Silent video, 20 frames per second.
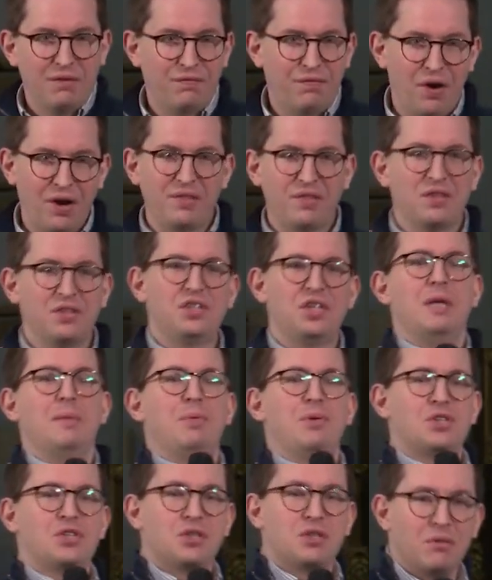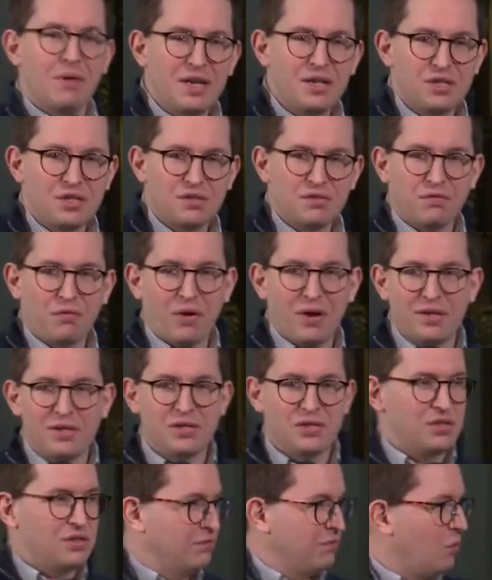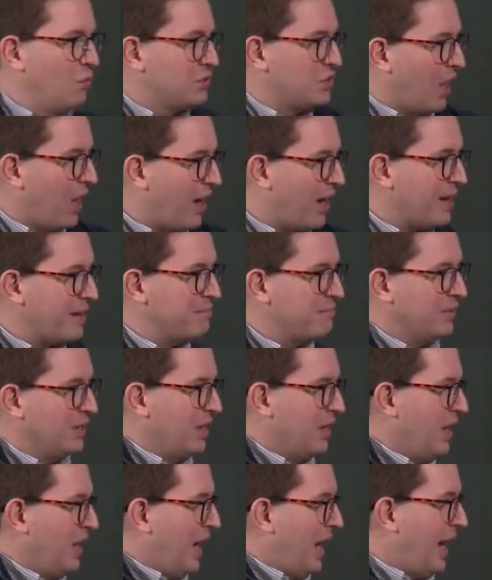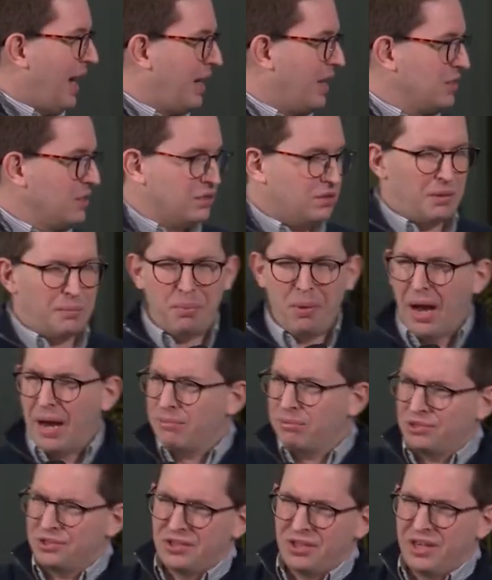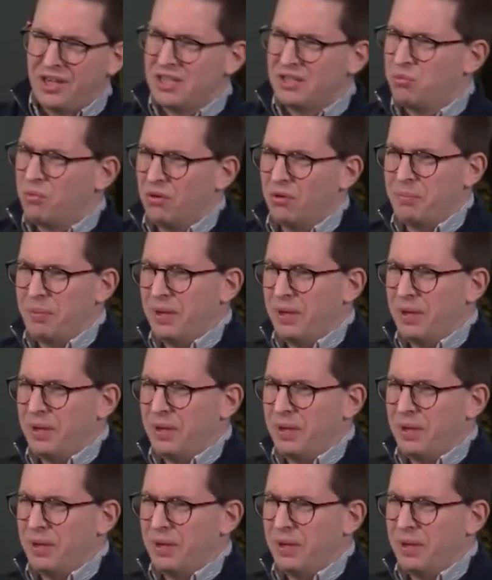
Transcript: Find the deepest, greatest friends of all time, and the Bible studies will